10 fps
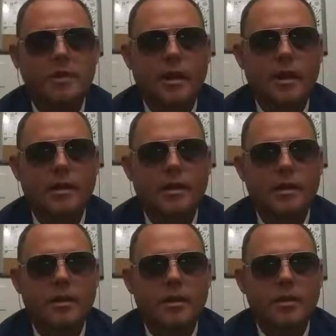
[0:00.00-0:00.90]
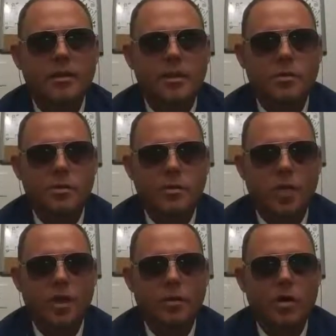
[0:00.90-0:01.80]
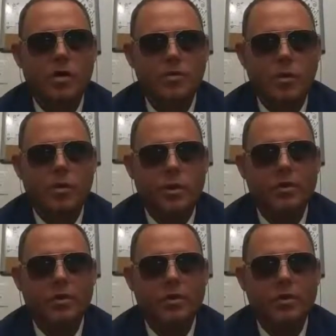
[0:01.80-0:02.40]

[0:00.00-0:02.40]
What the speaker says: and she was 21 years old